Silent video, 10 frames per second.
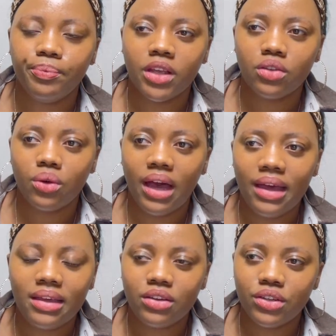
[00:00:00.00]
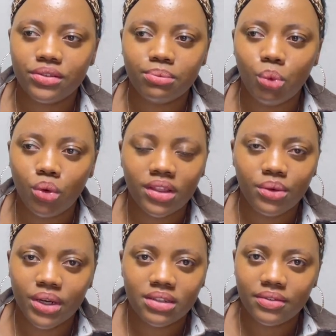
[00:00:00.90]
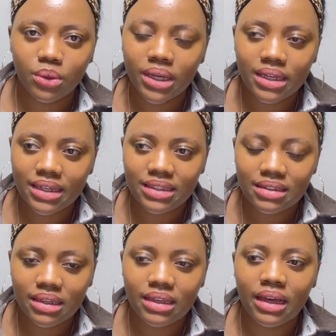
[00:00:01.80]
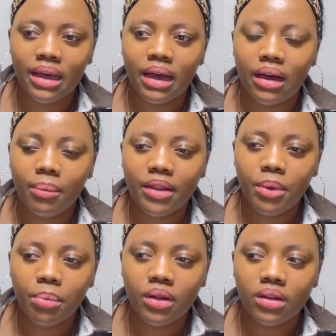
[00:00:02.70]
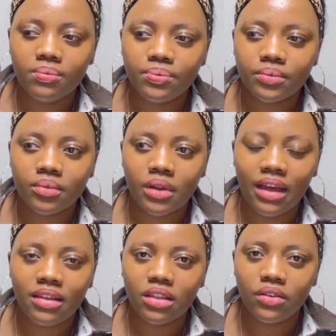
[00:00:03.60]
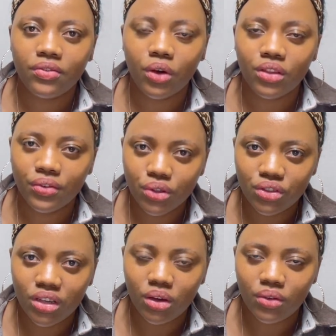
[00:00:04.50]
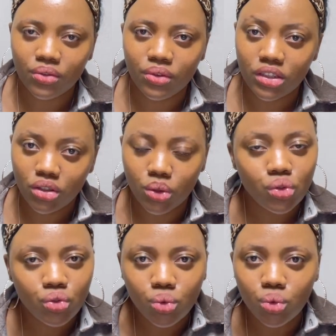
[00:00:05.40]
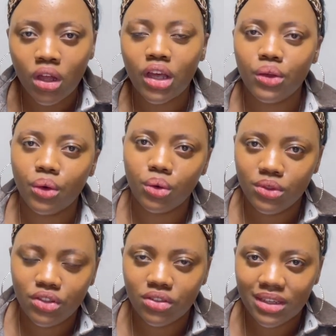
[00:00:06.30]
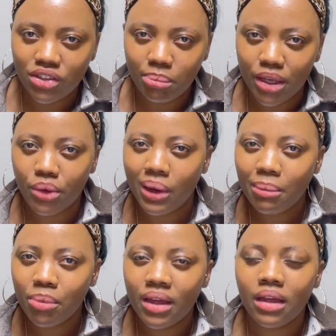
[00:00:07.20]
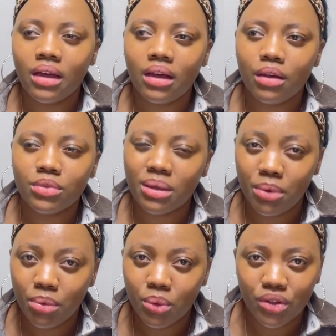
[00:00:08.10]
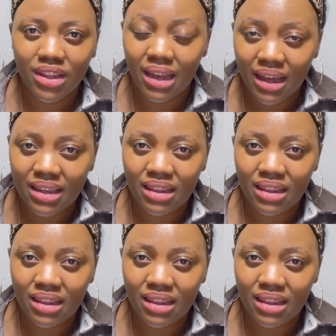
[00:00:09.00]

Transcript: So I could walk there relatively quickly and easily. Other people, I think on the first day of actually going to school, your co-teachers actually pick you up. Some people weren't that lucky.